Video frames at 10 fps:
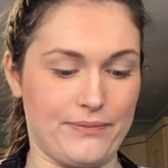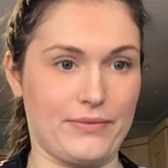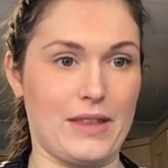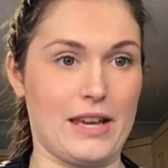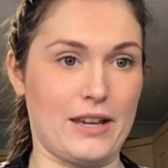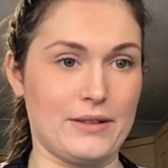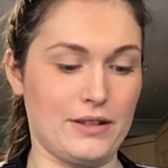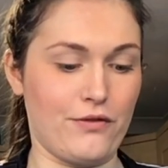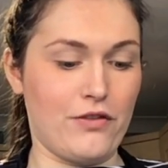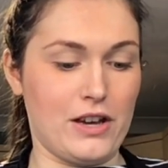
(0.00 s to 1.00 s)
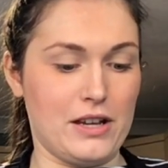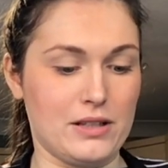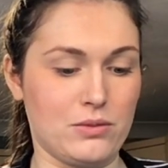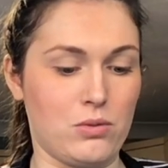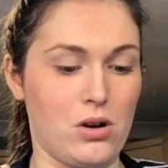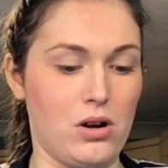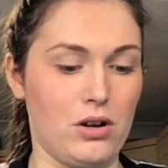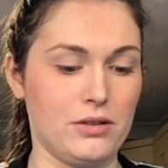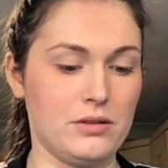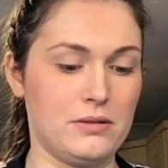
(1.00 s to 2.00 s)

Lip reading: There goes the first one.